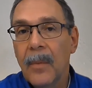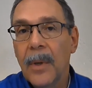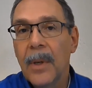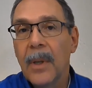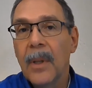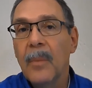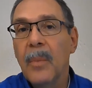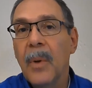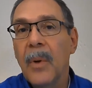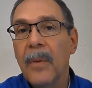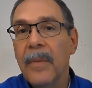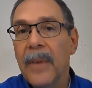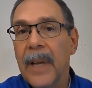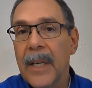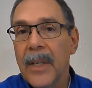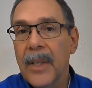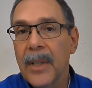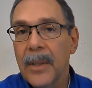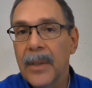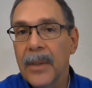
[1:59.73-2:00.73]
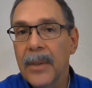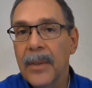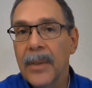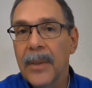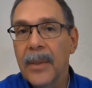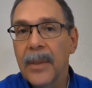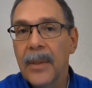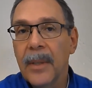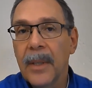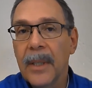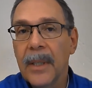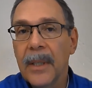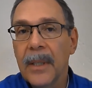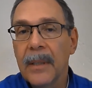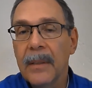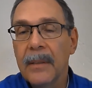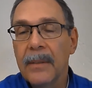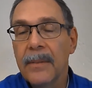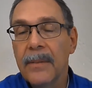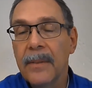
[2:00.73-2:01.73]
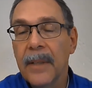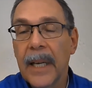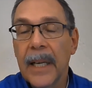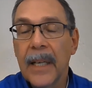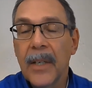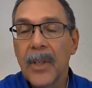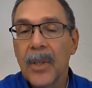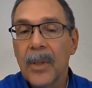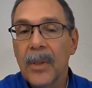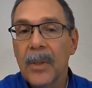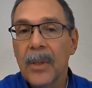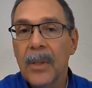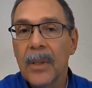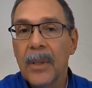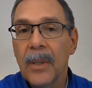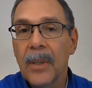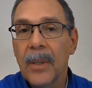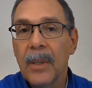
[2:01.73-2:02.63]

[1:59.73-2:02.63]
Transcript: are the motivations, financial or